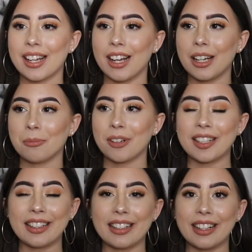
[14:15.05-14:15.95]
I'm
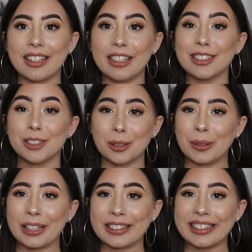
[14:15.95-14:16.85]
rating a 2
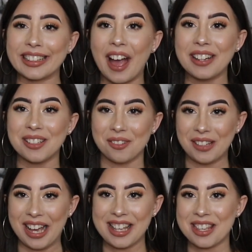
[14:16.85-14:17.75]
out of 10. I don't
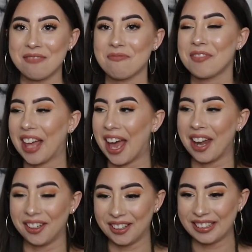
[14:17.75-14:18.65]
like them
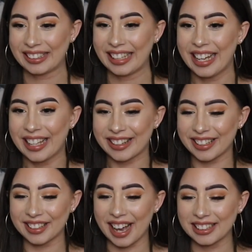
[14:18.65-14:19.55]
at all.
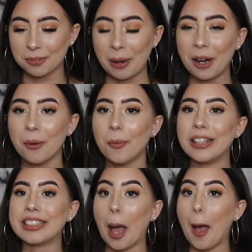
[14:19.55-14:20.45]
The last pair
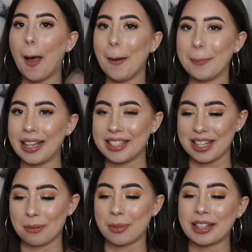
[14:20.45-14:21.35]
was
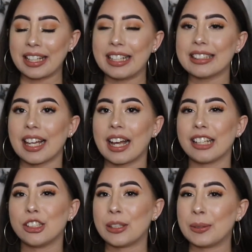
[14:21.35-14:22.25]
amazing, but these, like
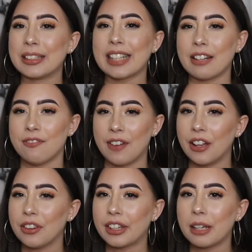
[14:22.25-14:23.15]
as soon as I
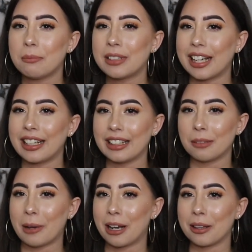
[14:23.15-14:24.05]
felt them taking
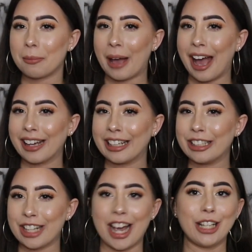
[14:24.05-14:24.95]
them out of the
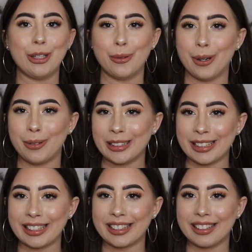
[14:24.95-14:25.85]
package, I knew I
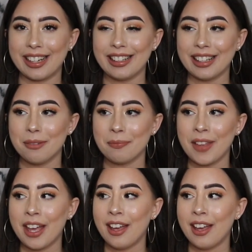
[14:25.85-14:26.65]
wasn't gonna like them.